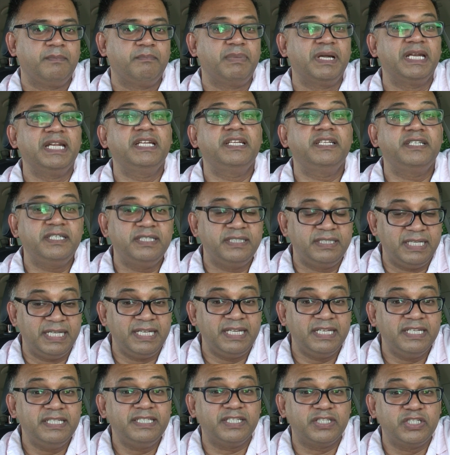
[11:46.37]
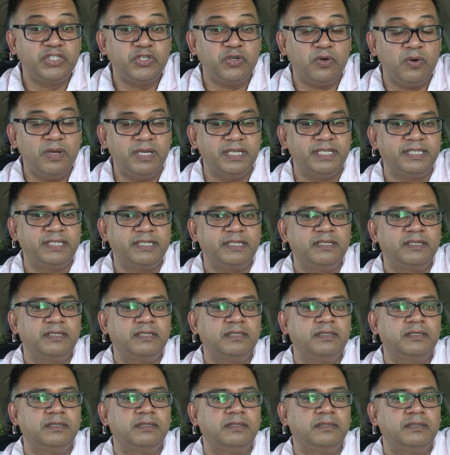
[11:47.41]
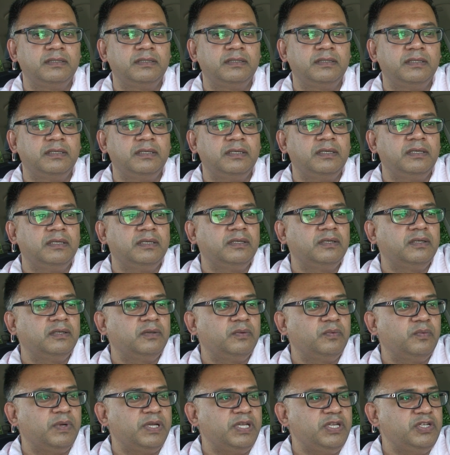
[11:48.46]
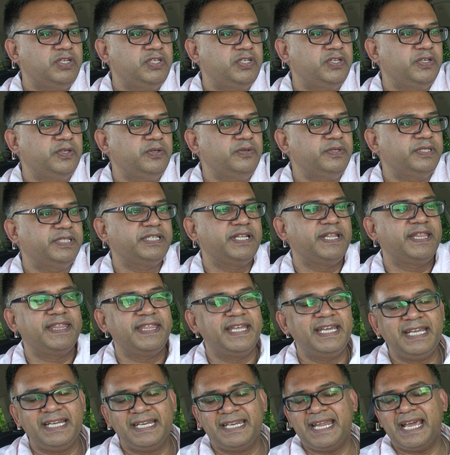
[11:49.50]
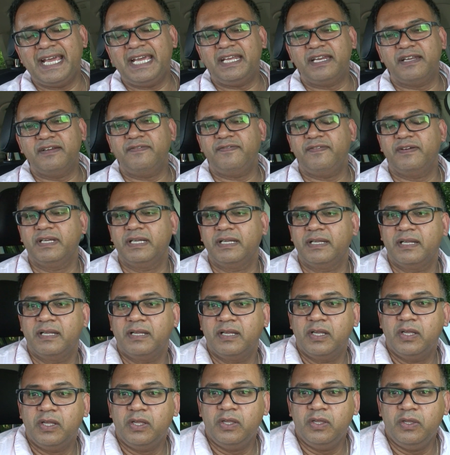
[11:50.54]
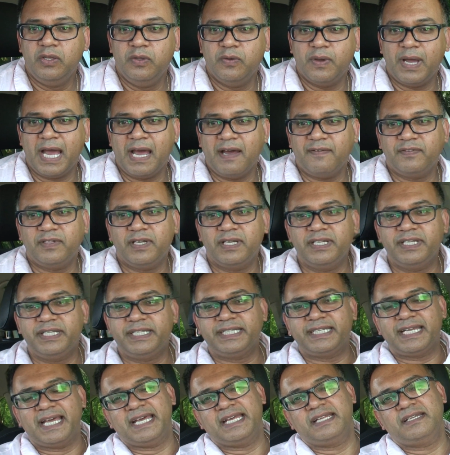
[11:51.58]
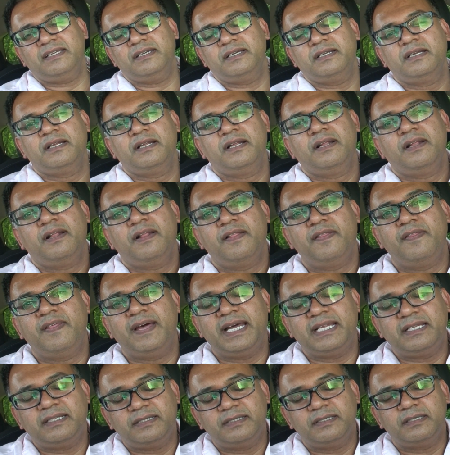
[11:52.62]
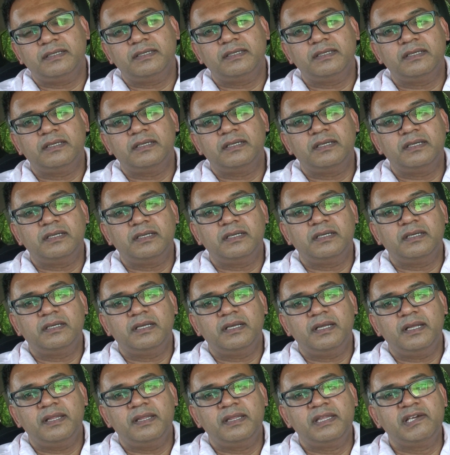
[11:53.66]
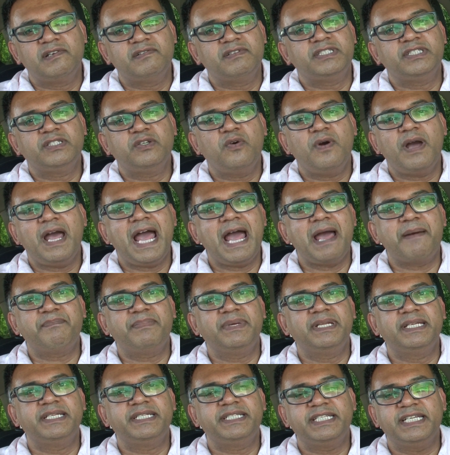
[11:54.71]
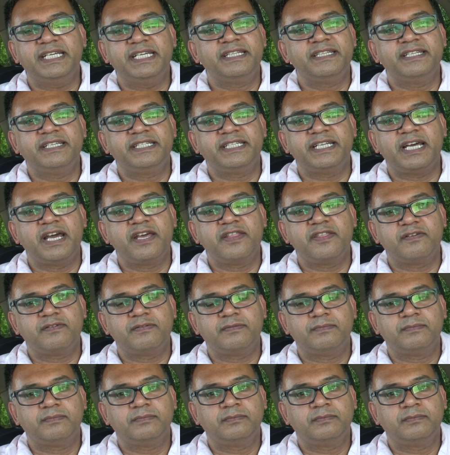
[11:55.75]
But it is a choice. When you choose to think negative, you have to understand that there is no happiness in this either.